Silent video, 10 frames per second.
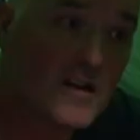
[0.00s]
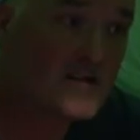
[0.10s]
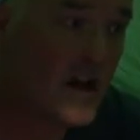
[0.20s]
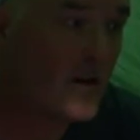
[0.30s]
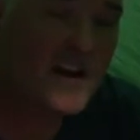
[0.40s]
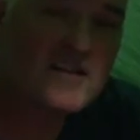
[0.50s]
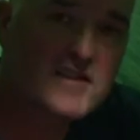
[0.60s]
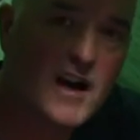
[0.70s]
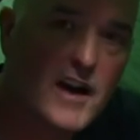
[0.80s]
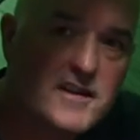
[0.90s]
So
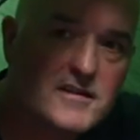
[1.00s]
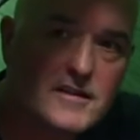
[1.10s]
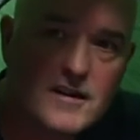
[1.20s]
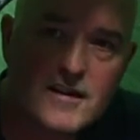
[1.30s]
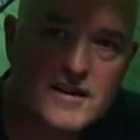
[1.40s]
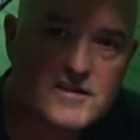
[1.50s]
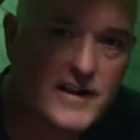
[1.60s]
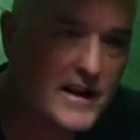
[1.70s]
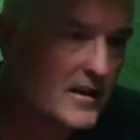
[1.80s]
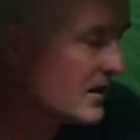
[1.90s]
inside this
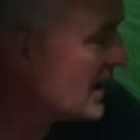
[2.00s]
great little